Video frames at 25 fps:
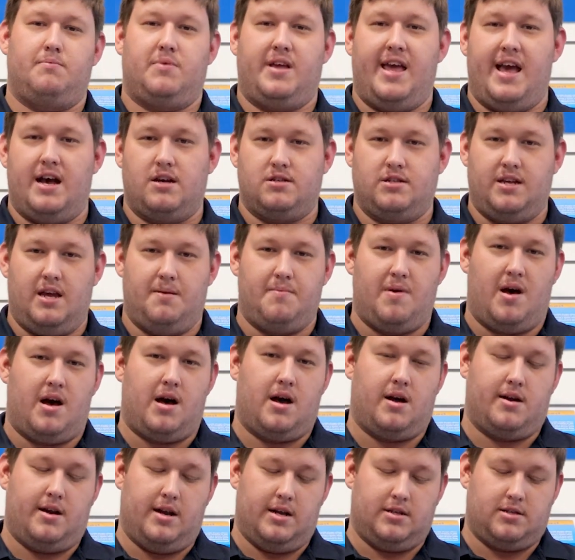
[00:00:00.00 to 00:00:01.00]
calcium
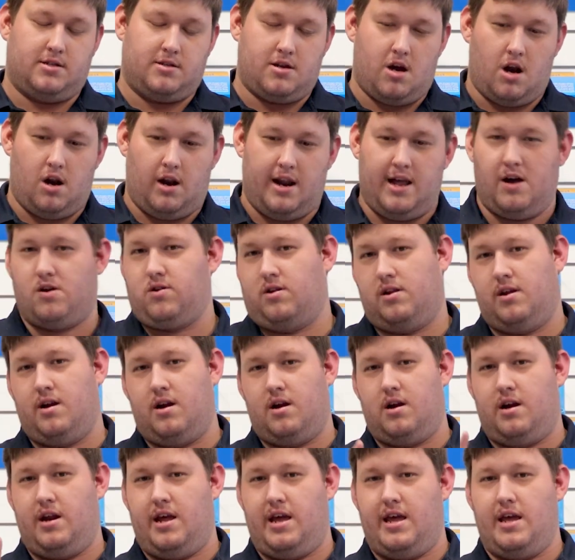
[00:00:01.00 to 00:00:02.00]
hardness, total
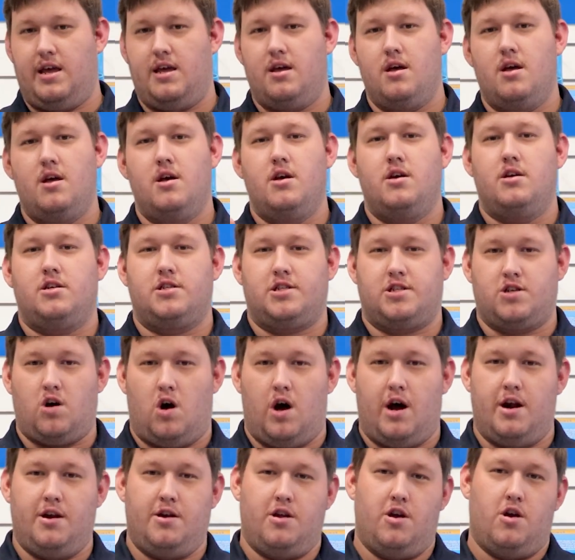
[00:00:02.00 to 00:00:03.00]
alkalinity,
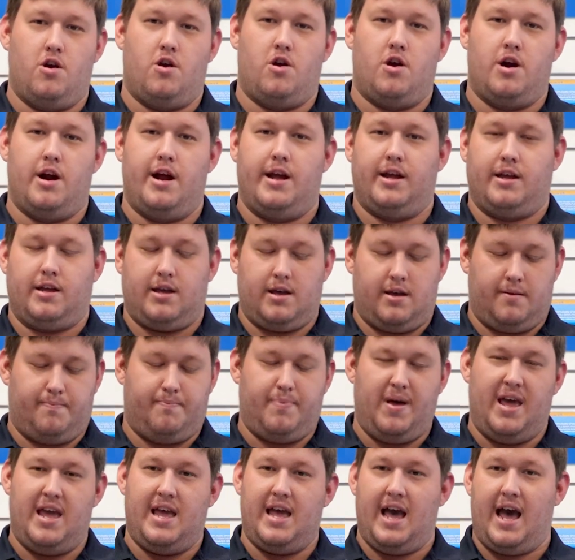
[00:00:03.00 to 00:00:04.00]

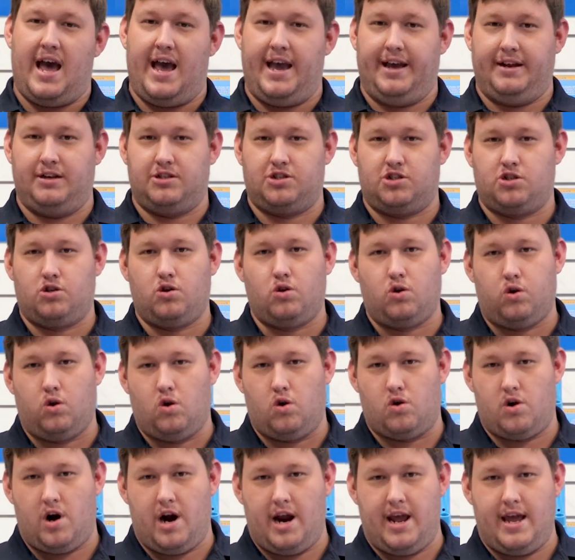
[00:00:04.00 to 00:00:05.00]
cyanuric, pH,
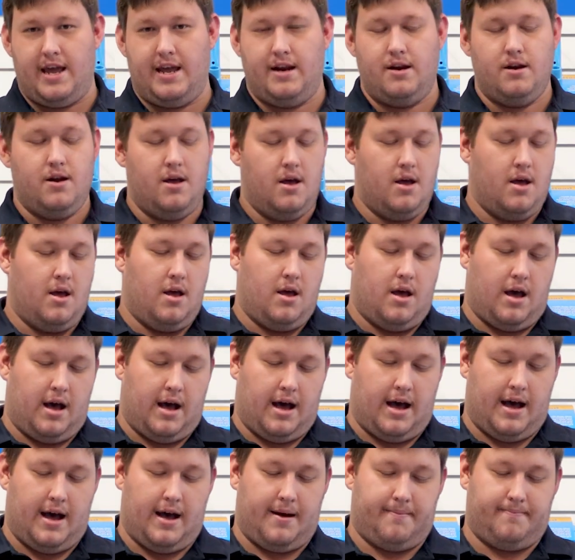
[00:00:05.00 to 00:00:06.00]
chlorine,
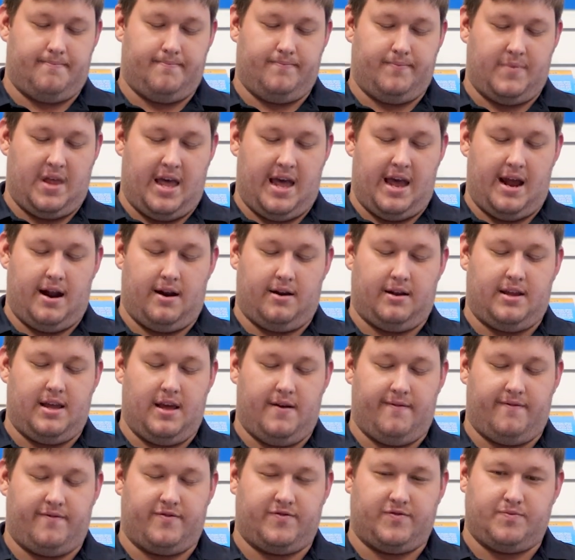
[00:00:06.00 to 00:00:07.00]
and
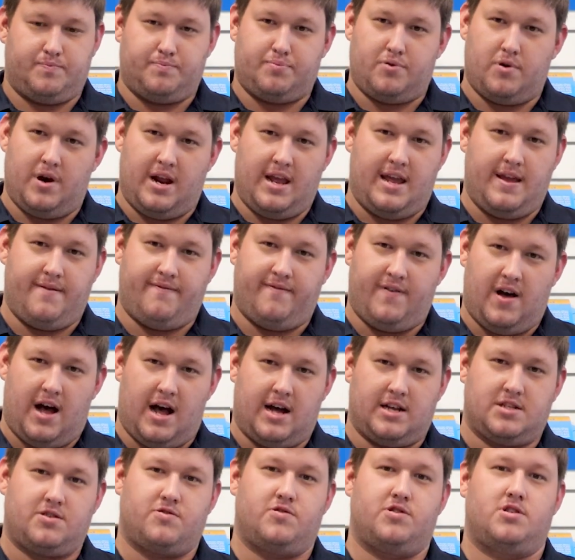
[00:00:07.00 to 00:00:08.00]
give pretty
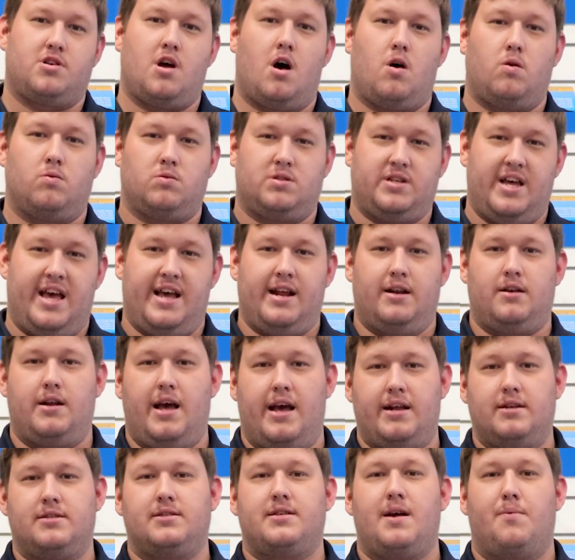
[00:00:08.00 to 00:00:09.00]
fast results
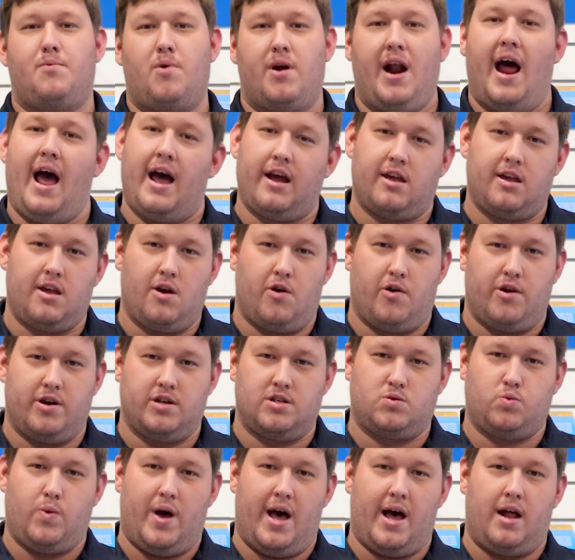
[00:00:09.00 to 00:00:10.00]
and somewhat accurate
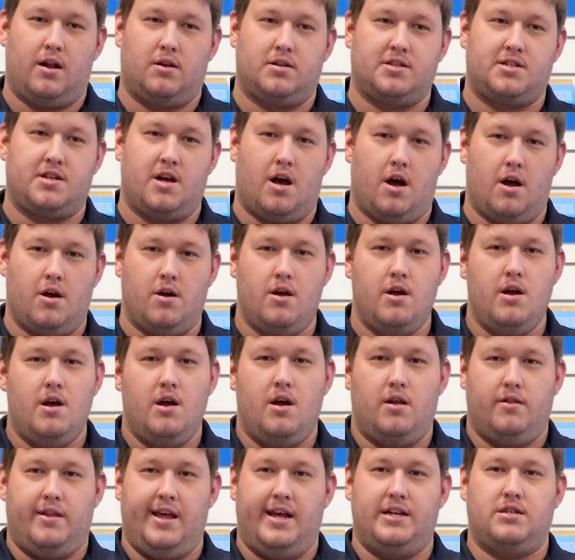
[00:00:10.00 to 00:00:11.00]
as well. So
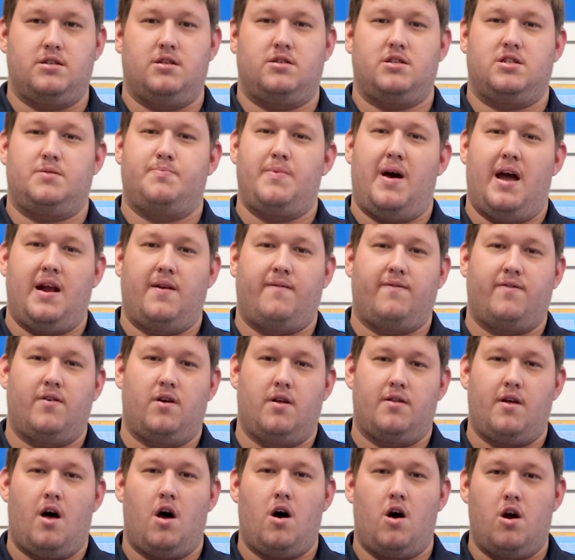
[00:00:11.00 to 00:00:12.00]
these are just made
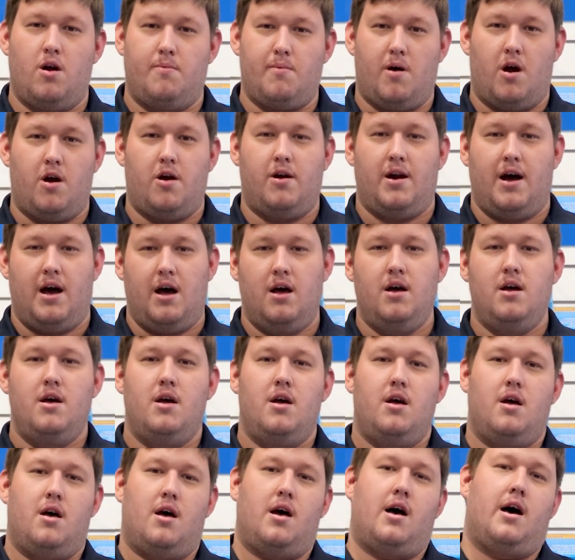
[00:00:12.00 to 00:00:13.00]
for the
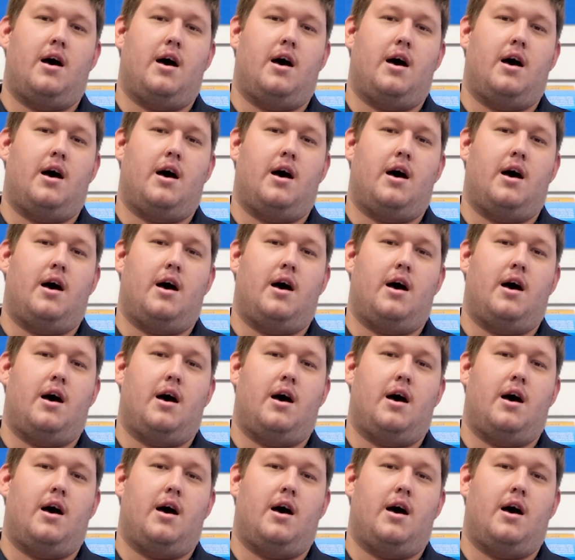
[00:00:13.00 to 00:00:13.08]
homeowner